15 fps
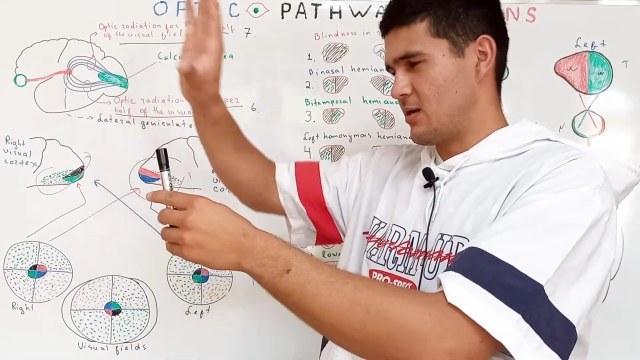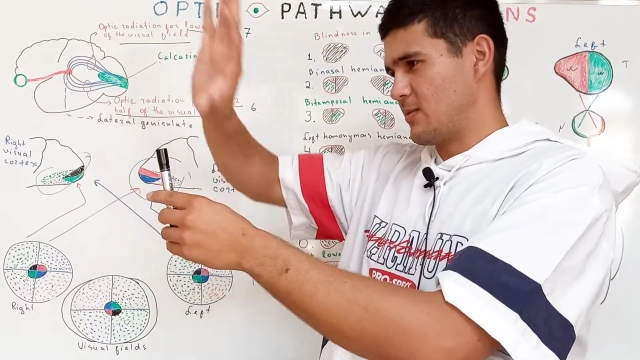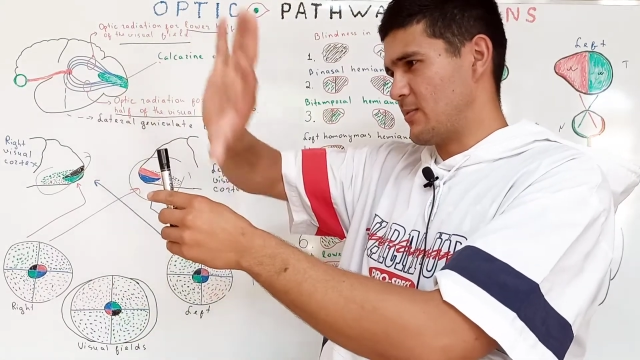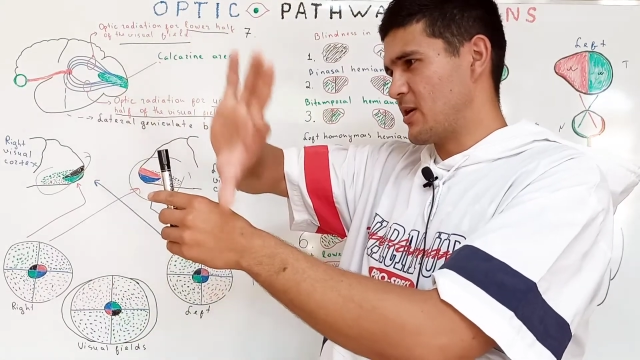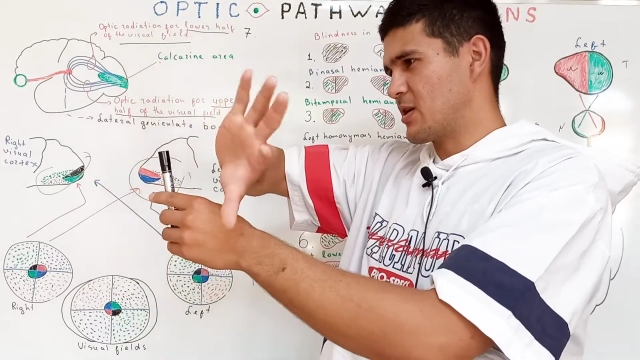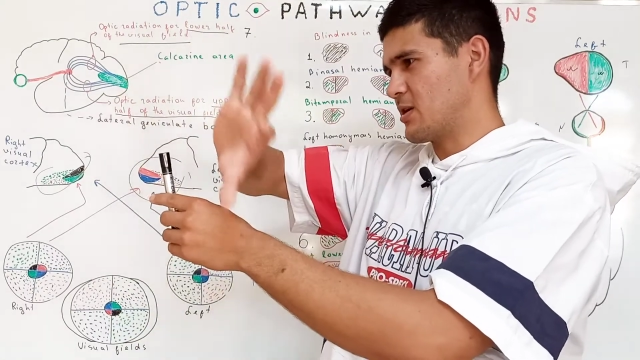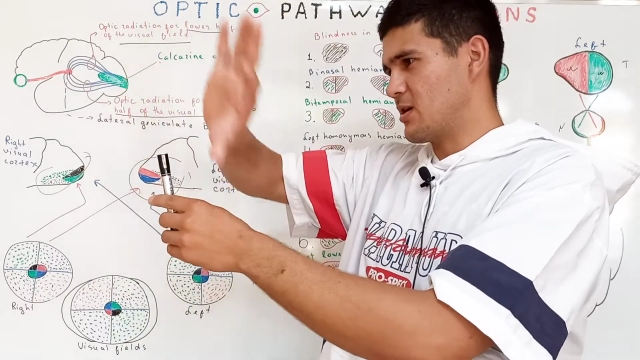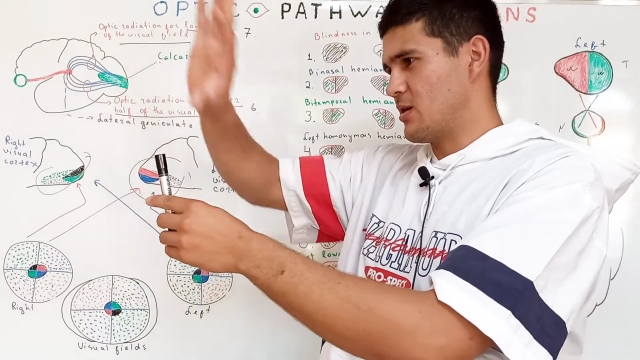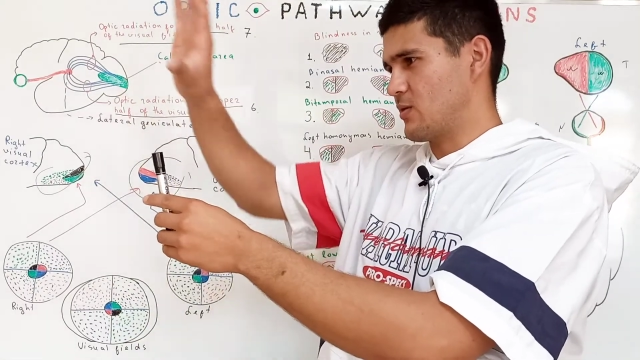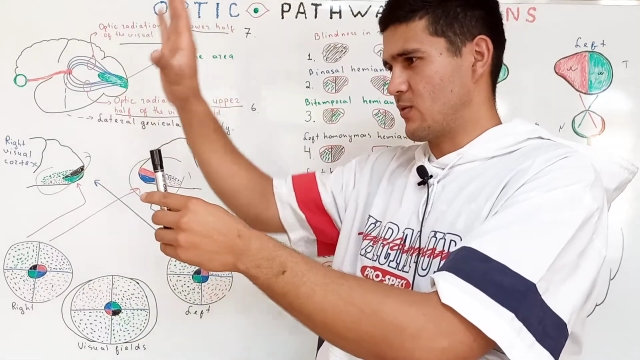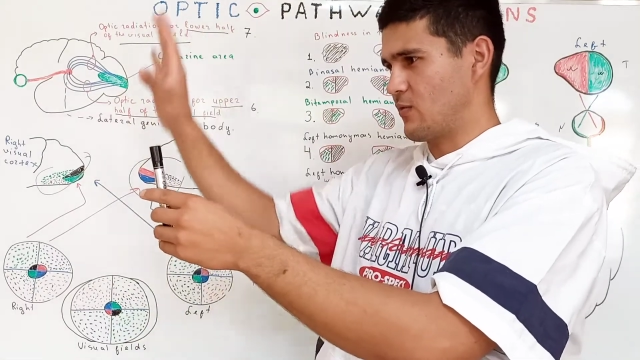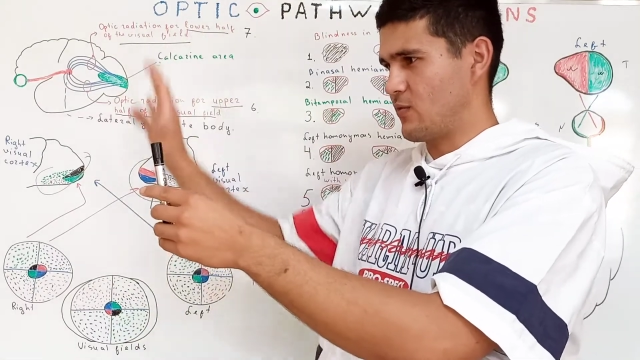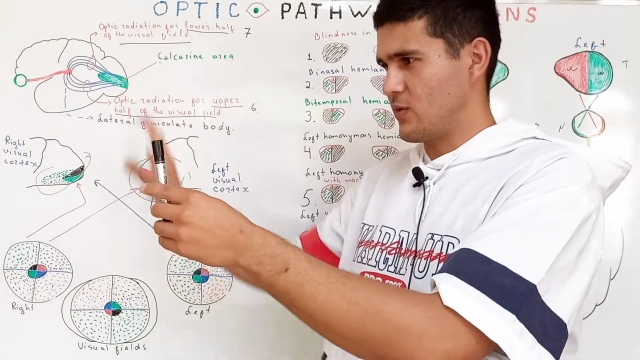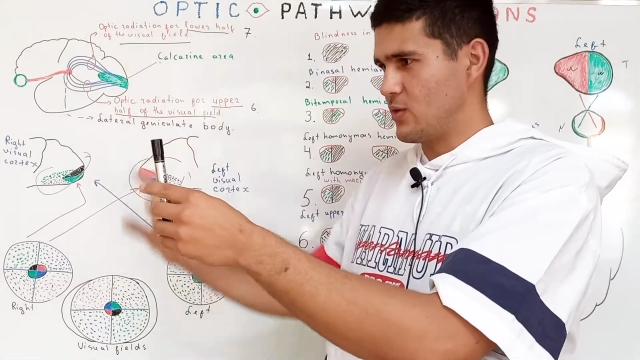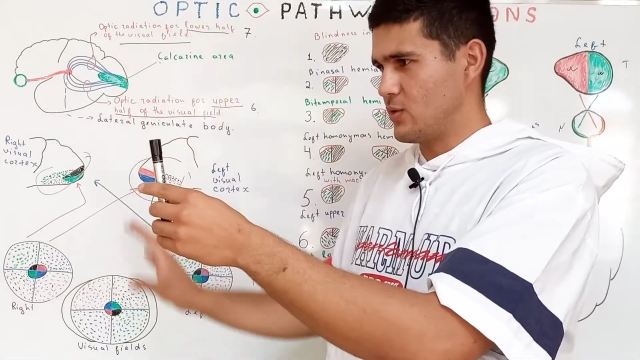background
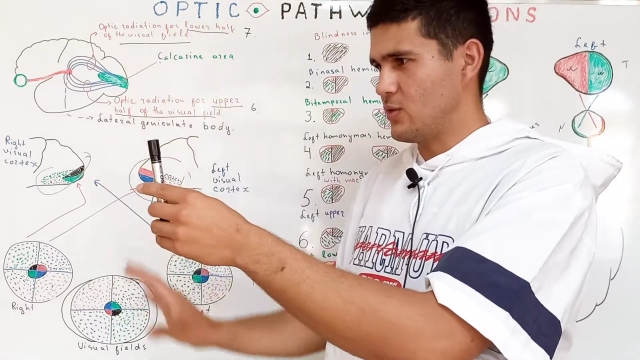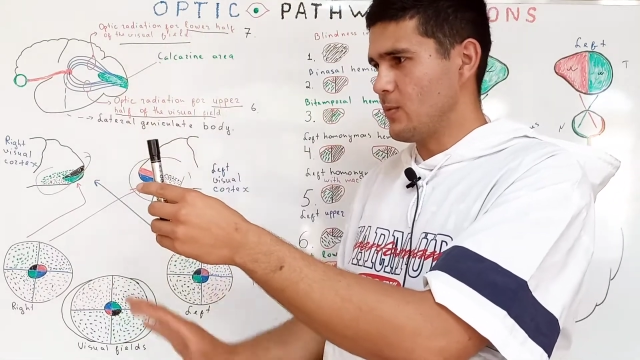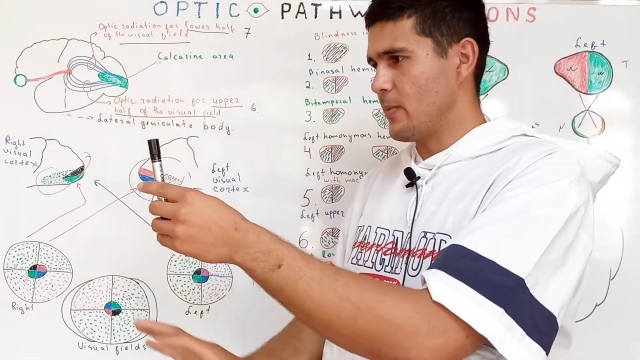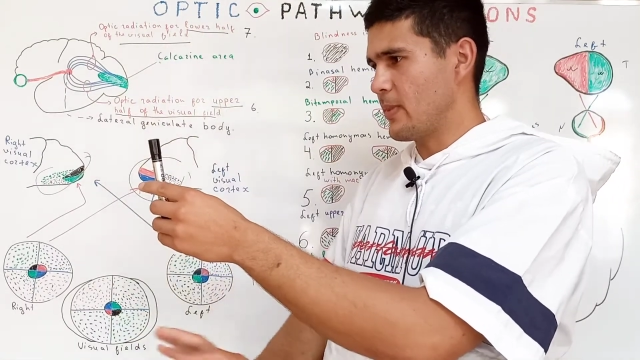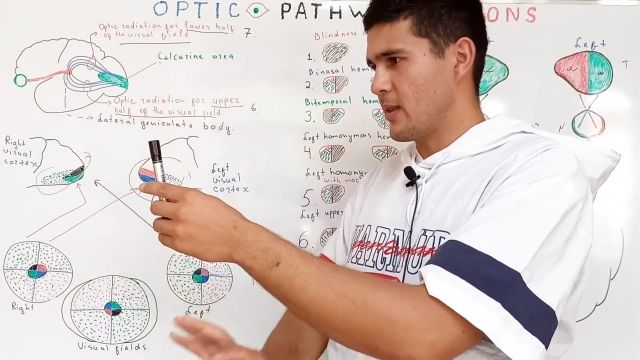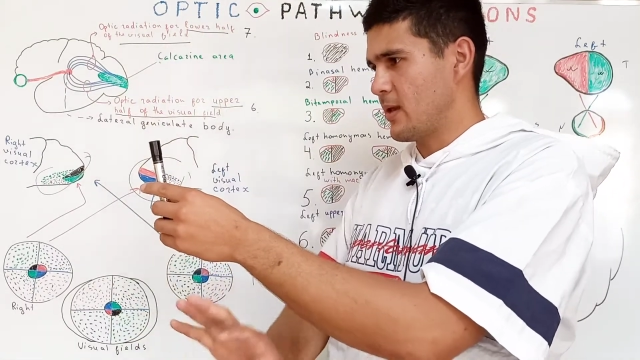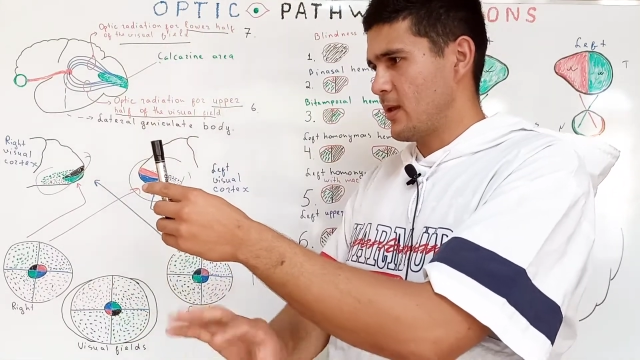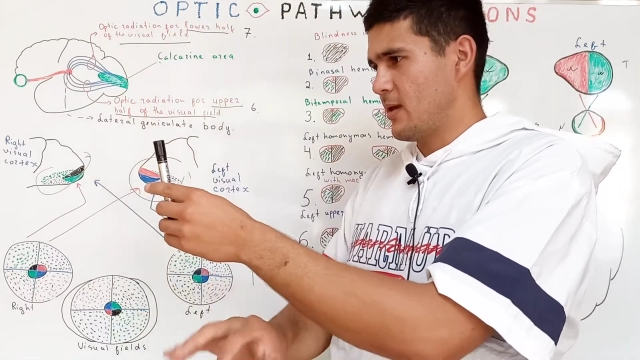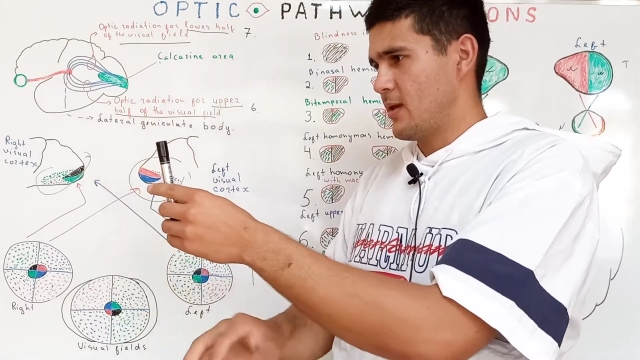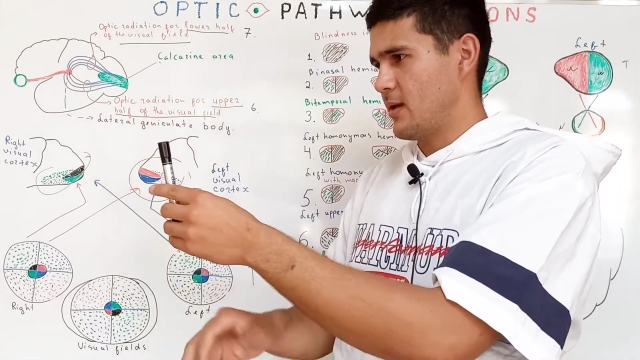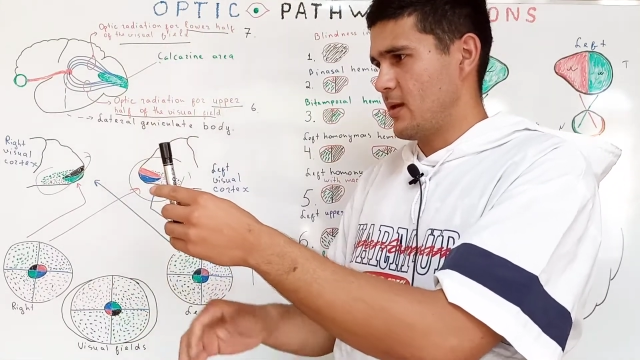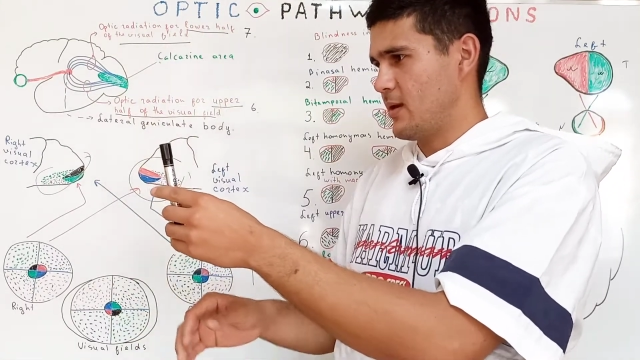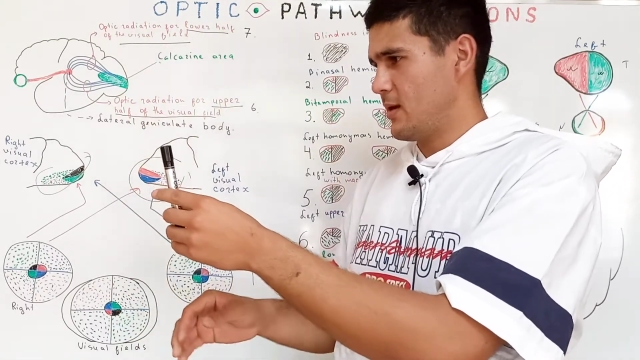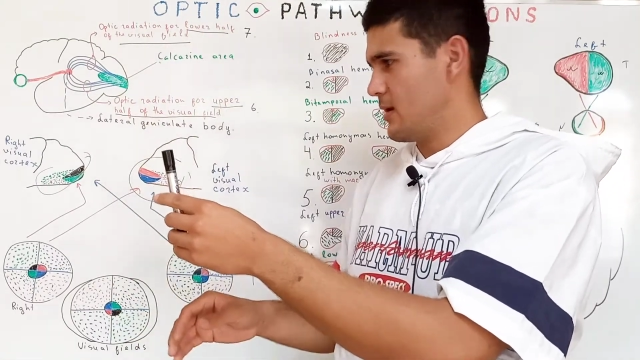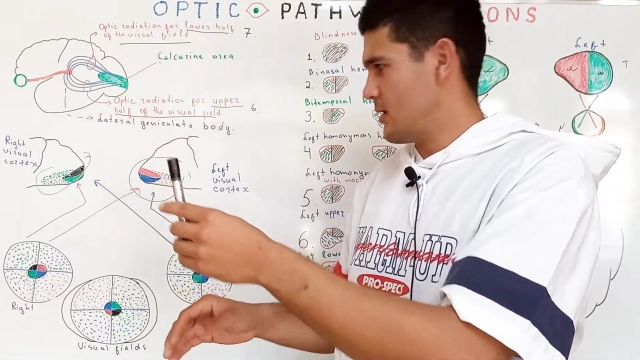view
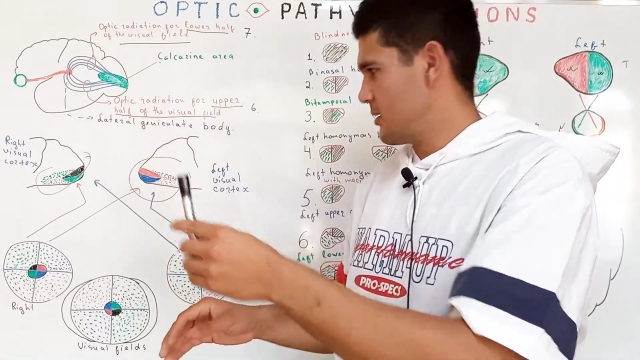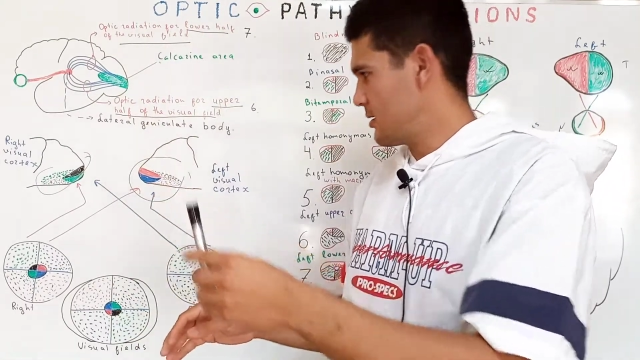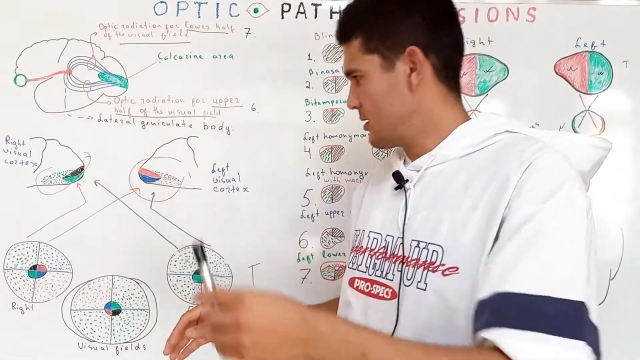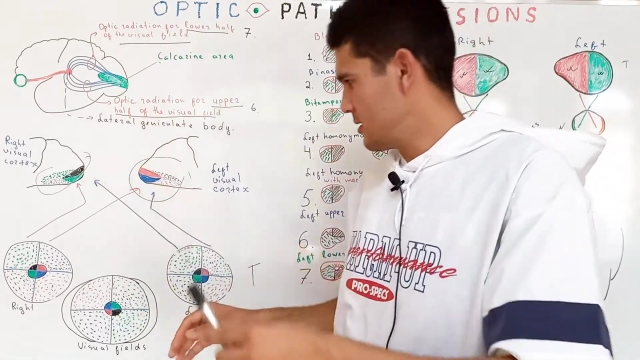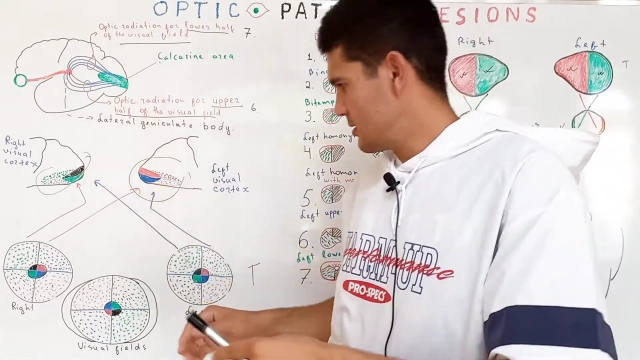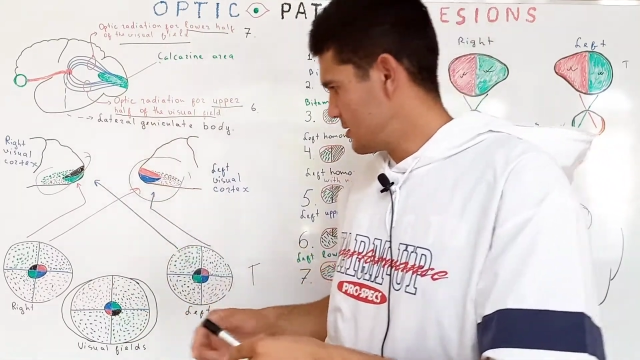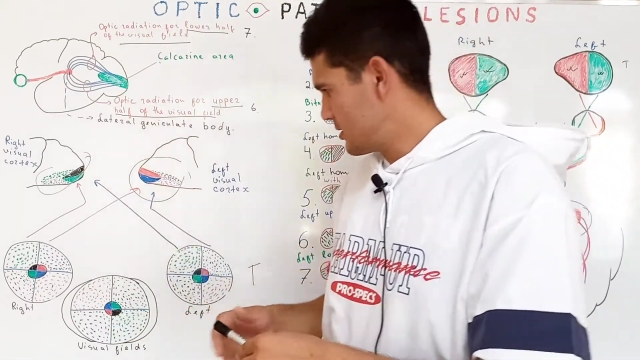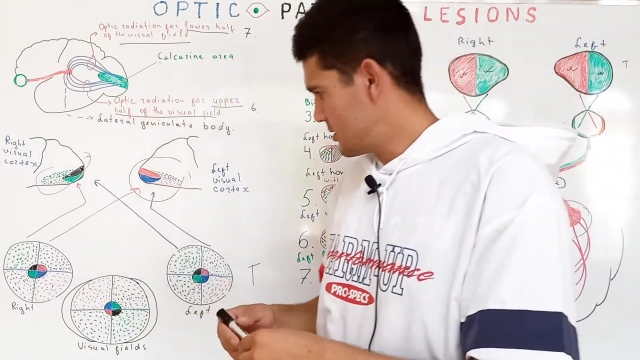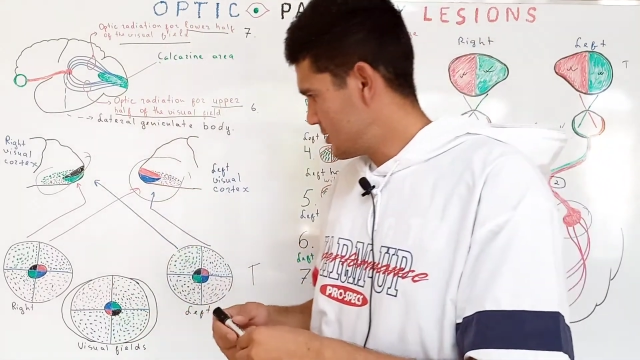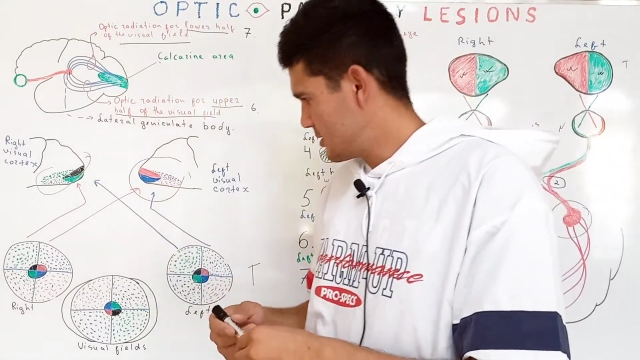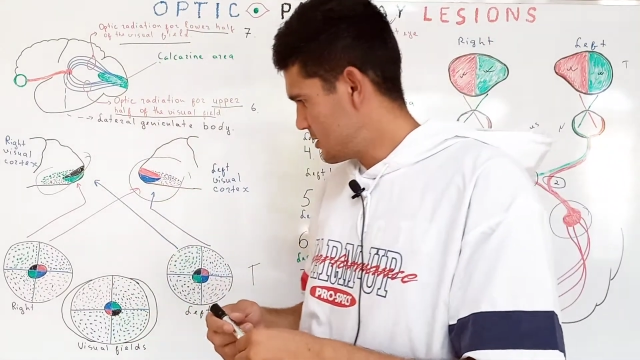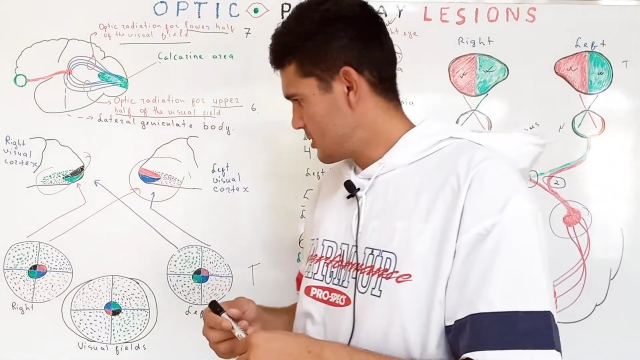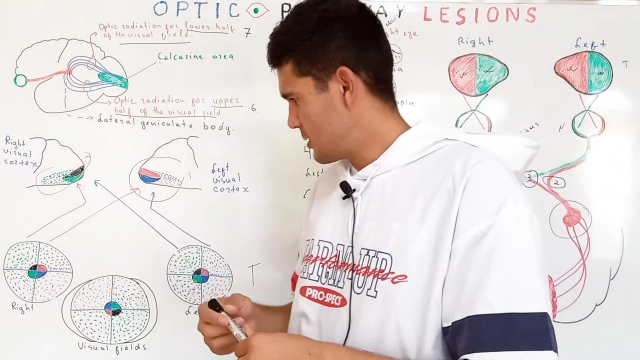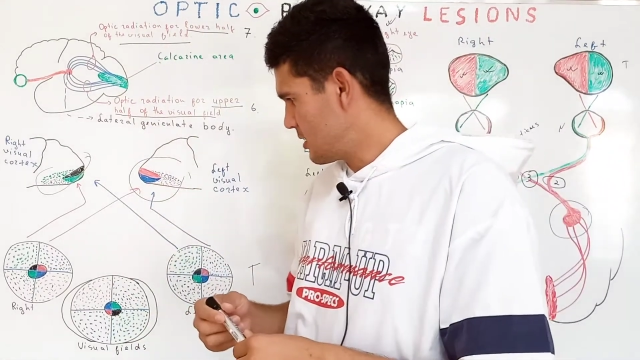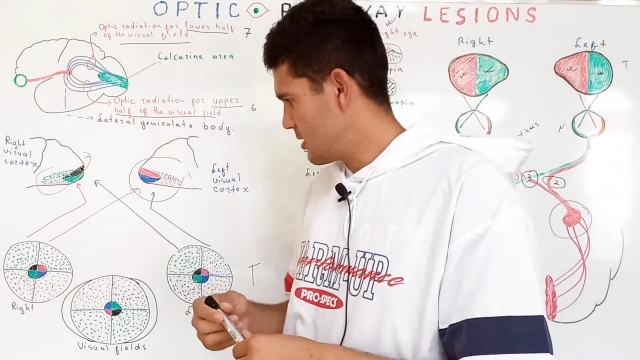is